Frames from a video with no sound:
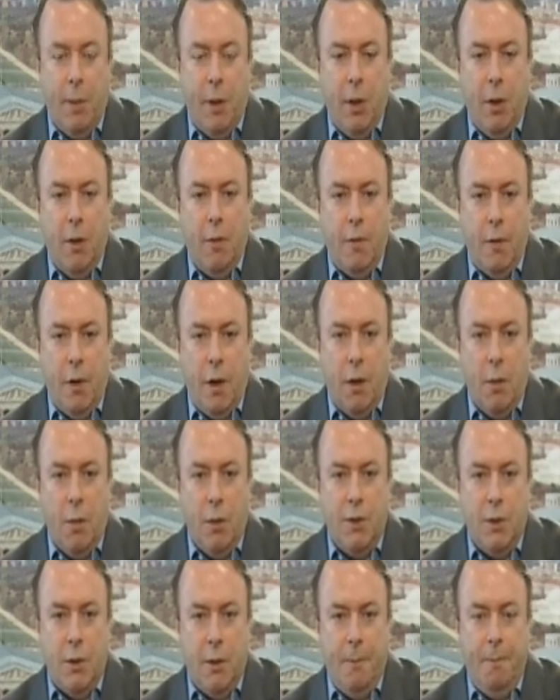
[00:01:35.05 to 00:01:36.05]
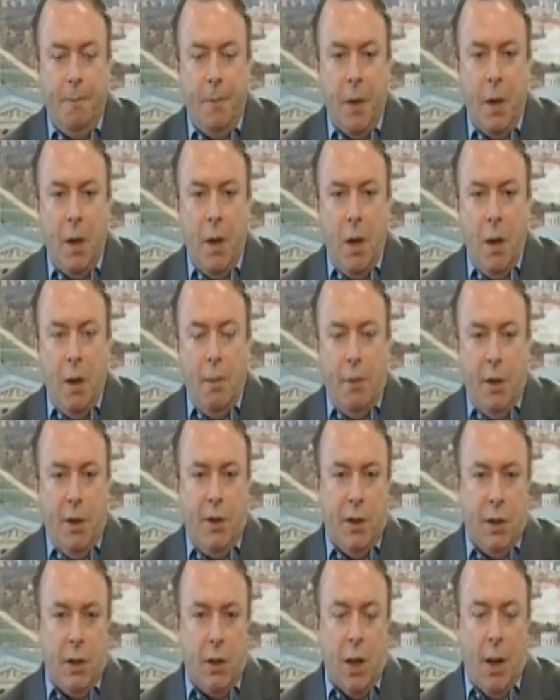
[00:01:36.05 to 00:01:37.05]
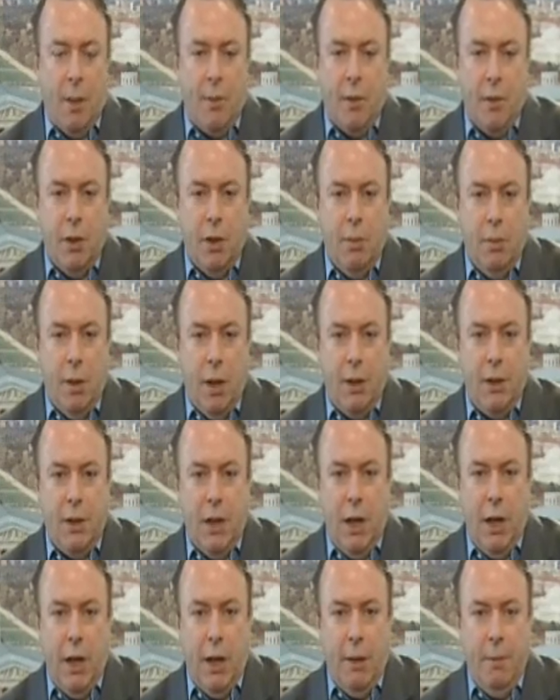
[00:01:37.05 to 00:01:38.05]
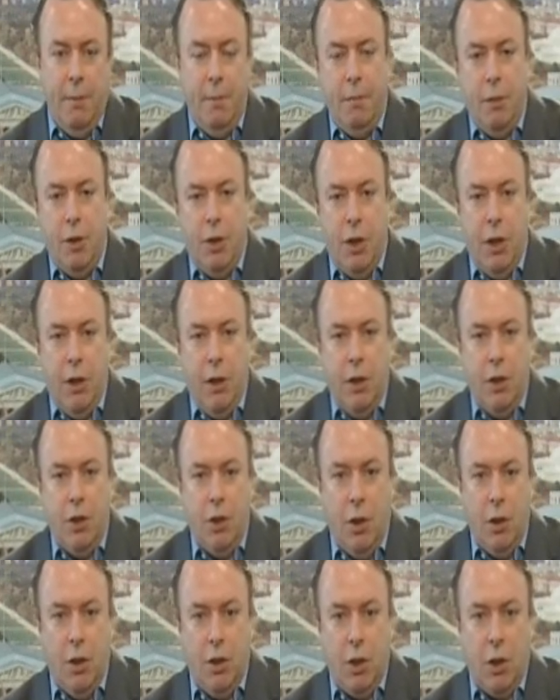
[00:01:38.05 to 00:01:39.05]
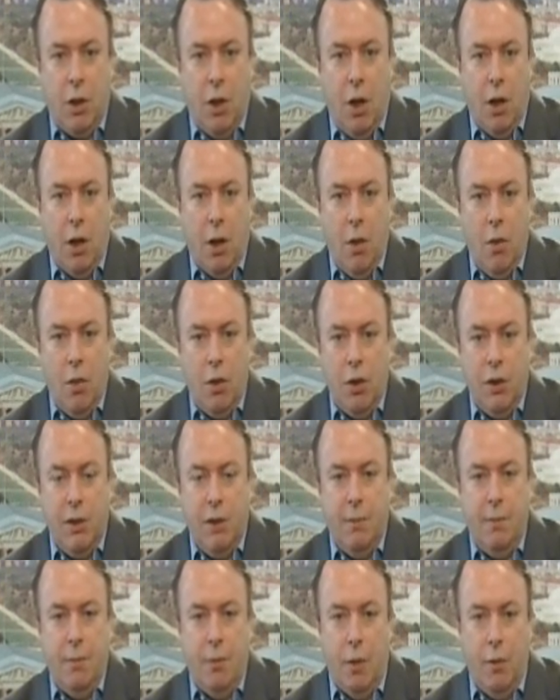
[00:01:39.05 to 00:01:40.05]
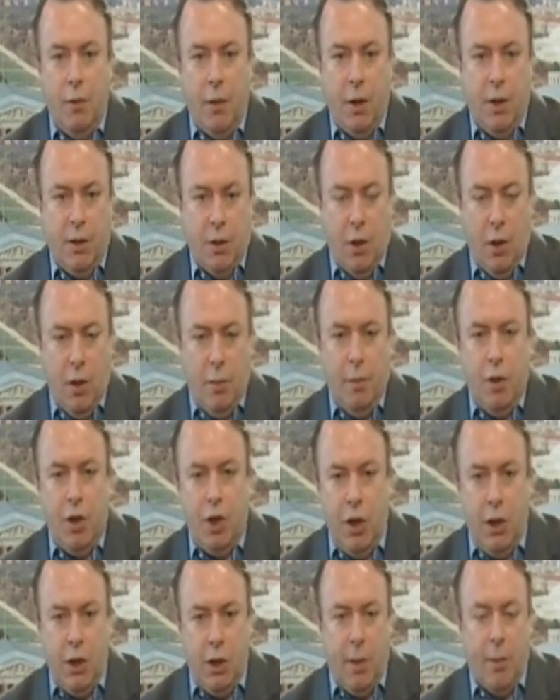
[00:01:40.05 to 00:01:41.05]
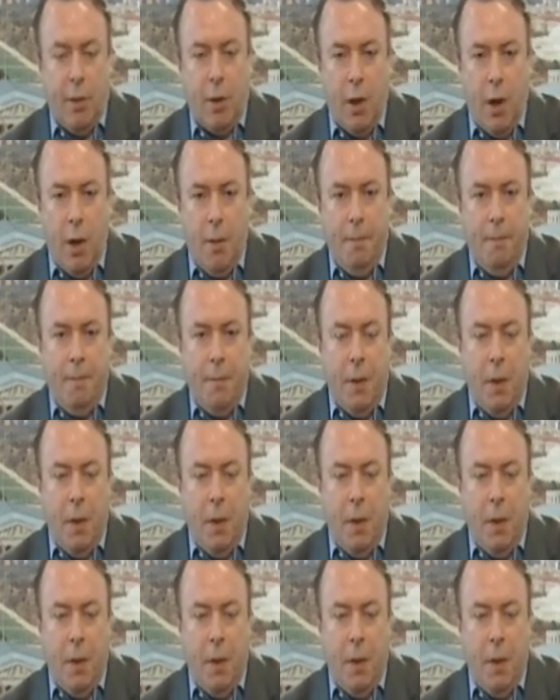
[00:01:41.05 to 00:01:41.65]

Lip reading: I mean, her father was a precinct captain in the Mayor Daley machine in Chicago. She's a very solid machine Democrat.